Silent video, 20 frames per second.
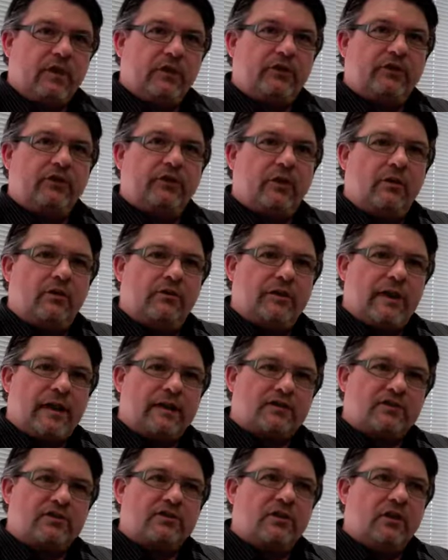So
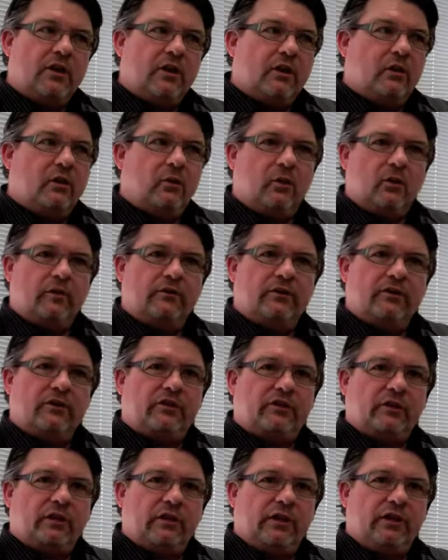that's
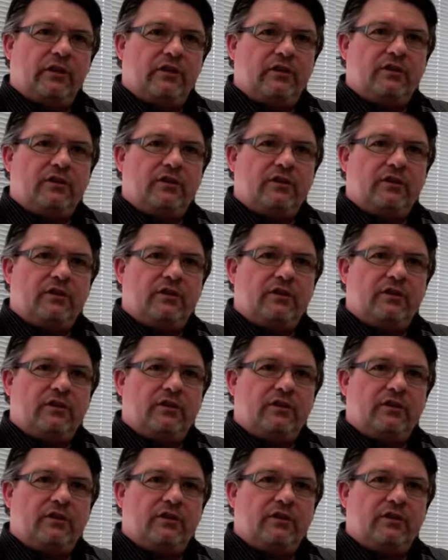obviously